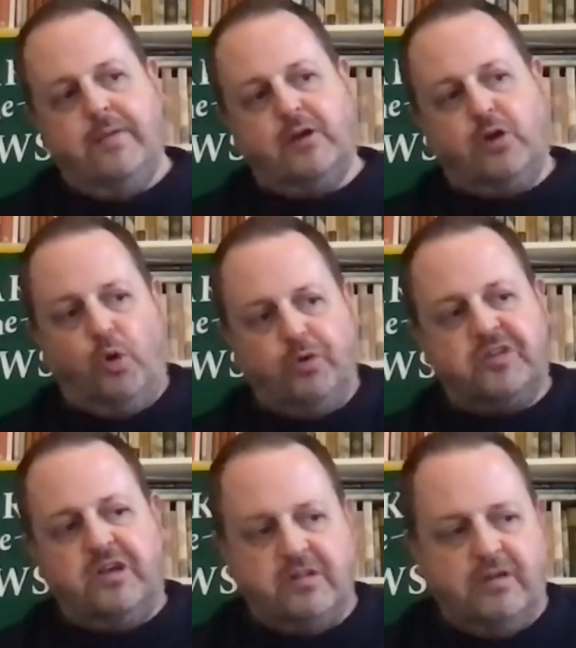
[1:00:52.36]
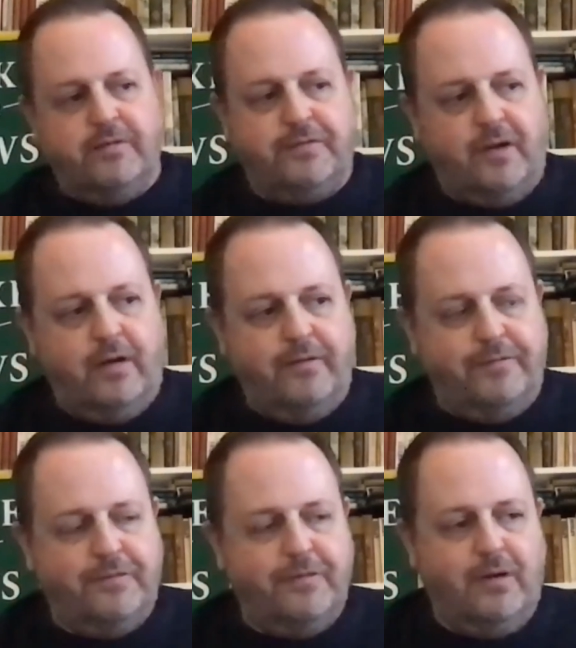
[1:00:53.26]
corset
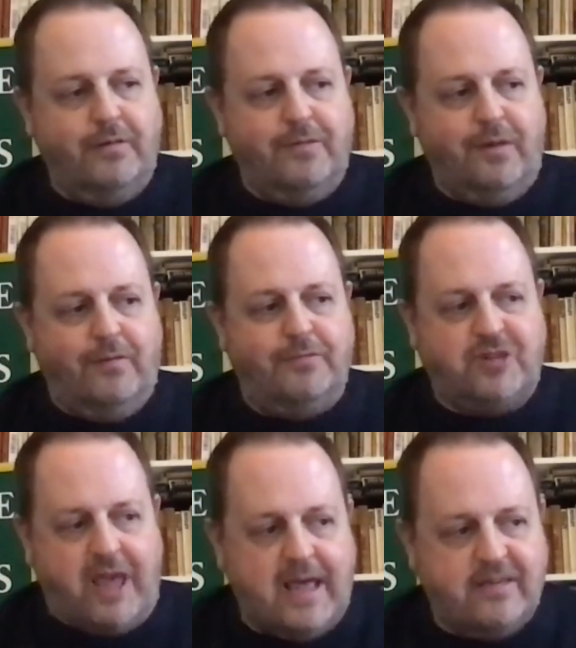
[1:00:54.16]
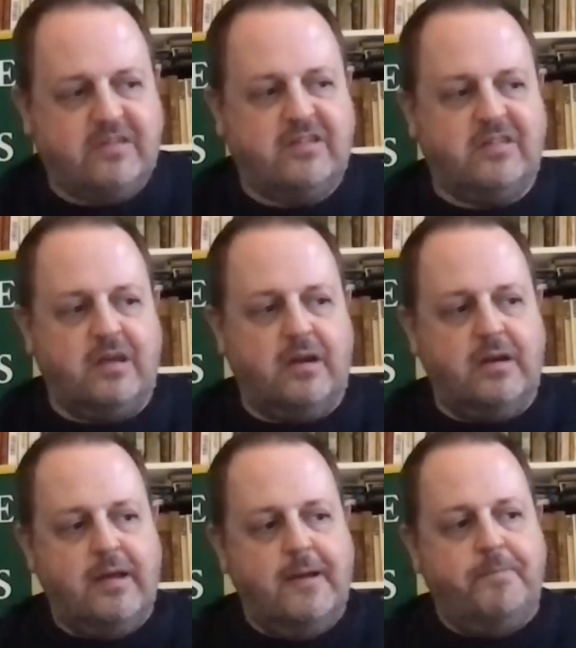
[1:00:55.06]
of tests and
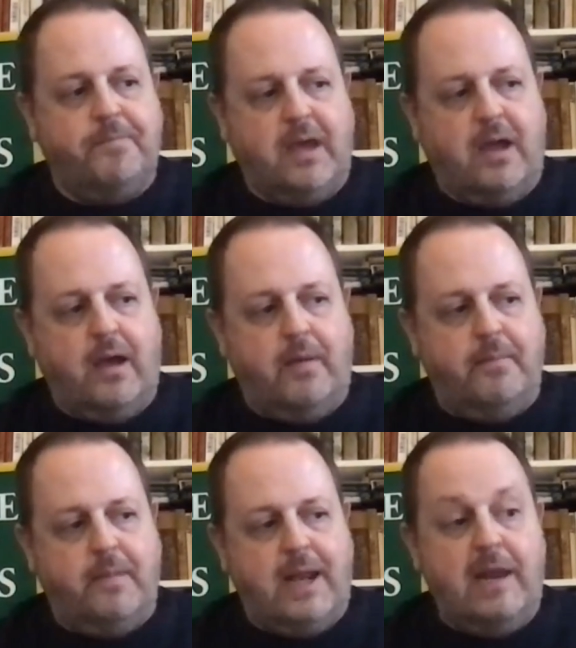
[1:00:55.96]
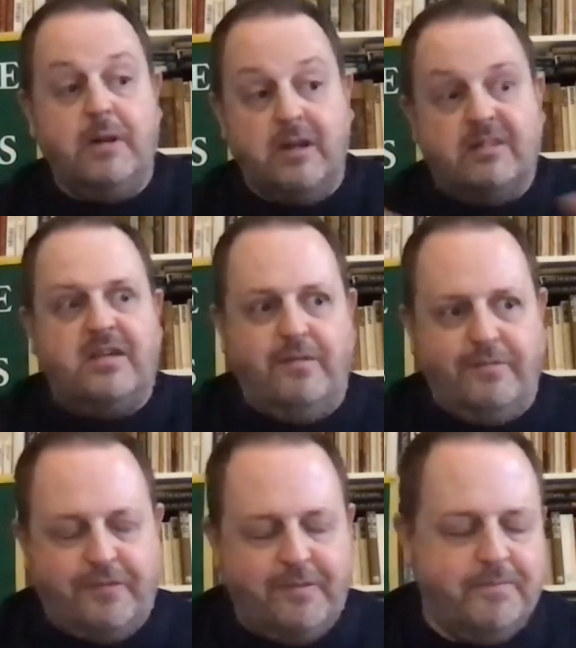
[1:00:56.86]
eliminative,
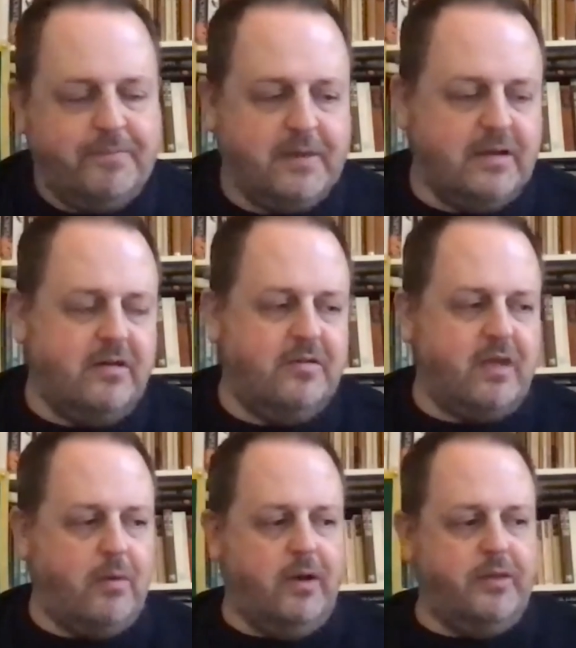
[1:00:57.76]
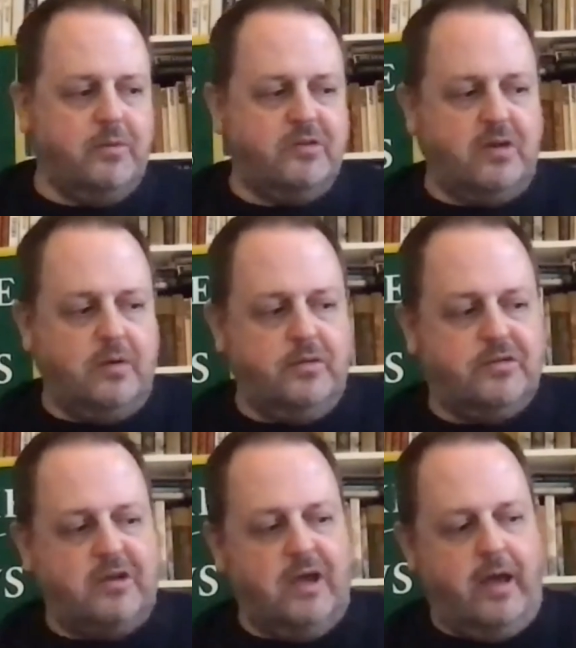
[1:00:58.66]
to use that word that was used,